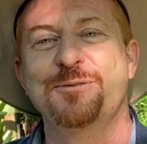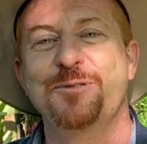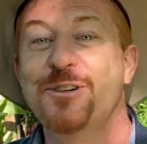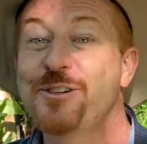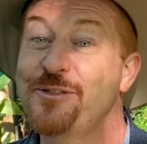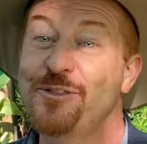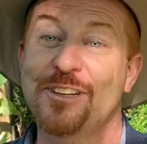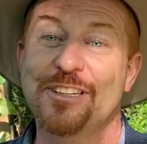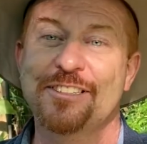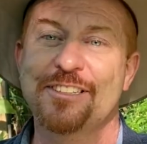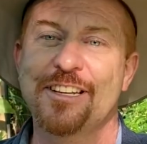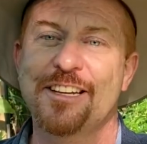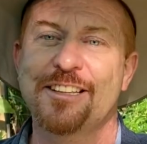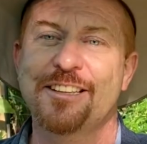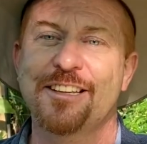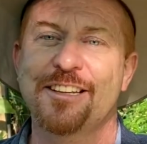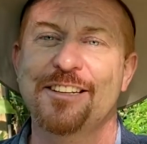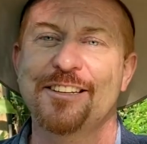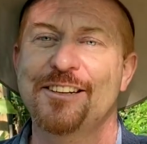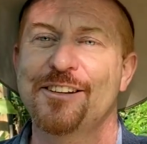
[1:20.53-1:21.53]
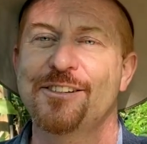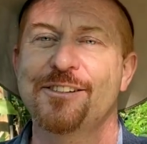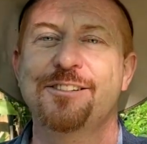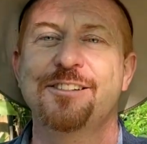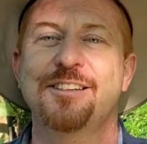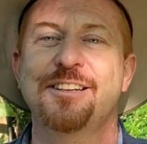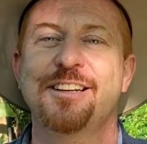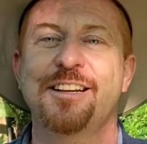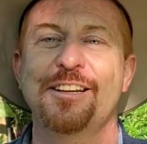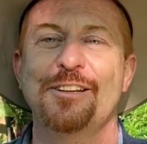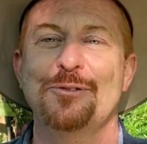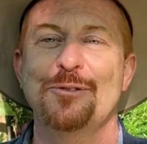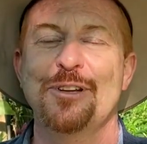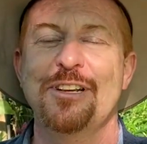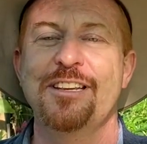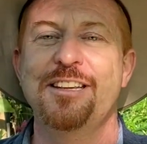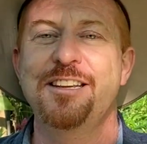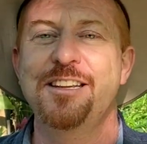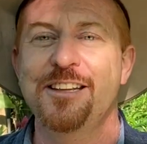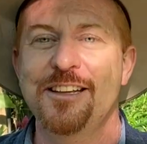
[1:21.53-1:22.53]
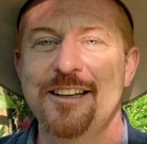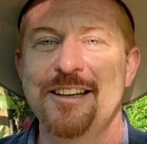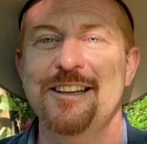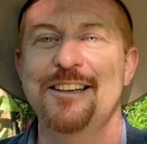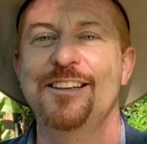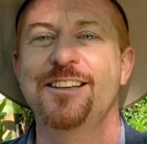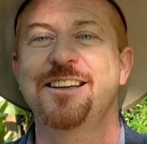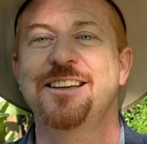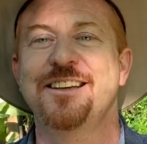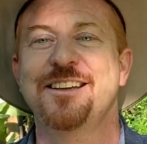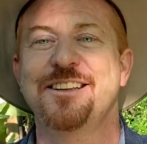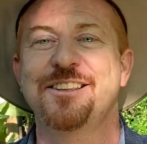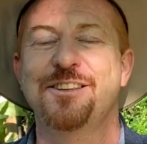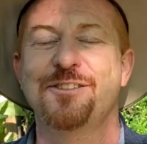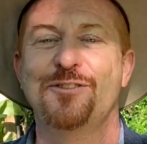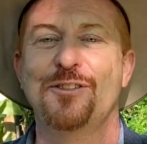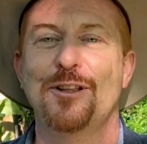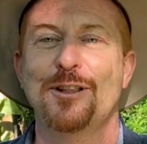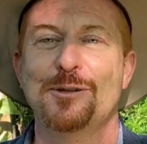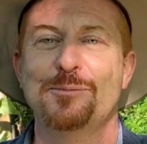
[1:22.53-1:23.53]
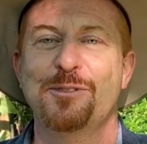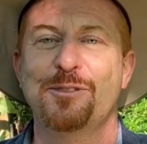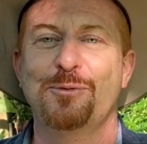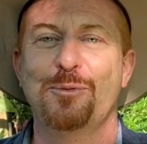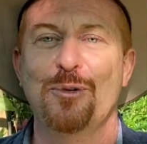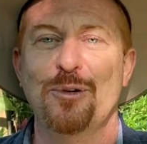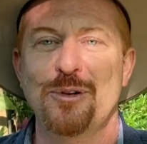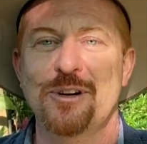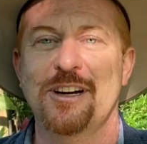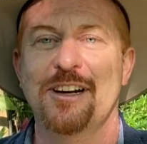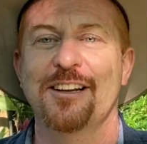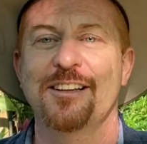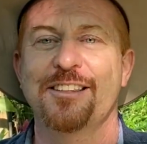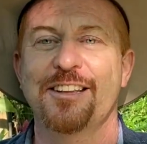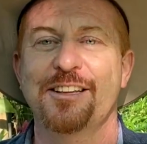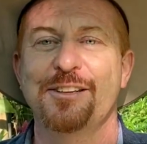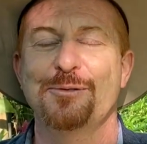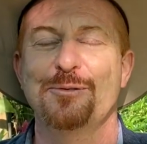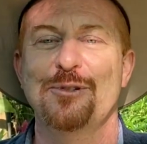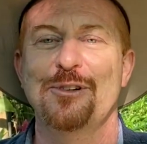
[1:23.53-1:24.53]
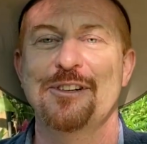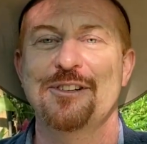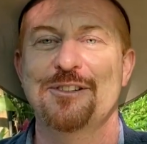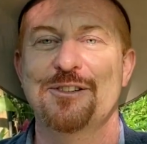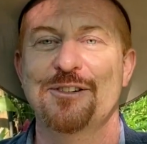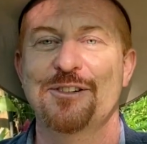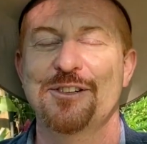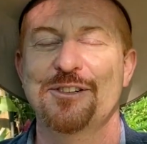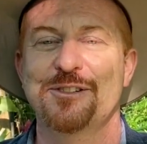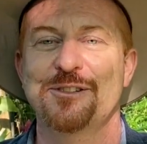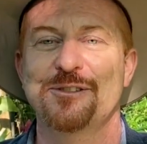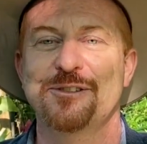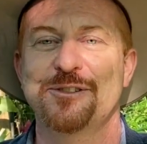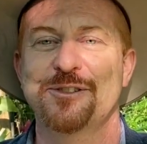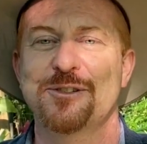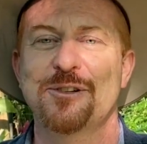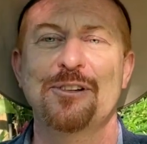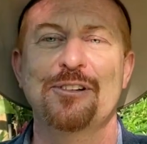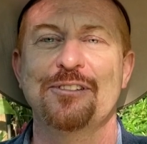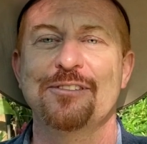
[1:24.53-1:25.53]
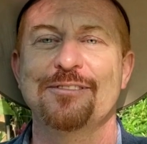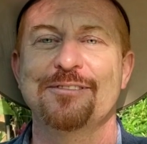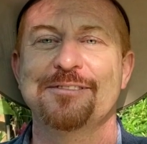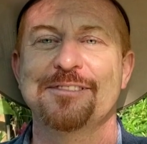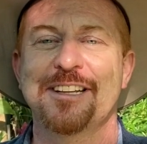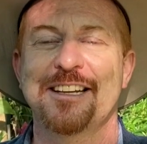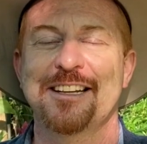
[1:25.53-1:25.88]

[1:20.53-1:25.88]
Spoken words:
What if I said that you don't need anywhere near the volume of water that you would in traditional soil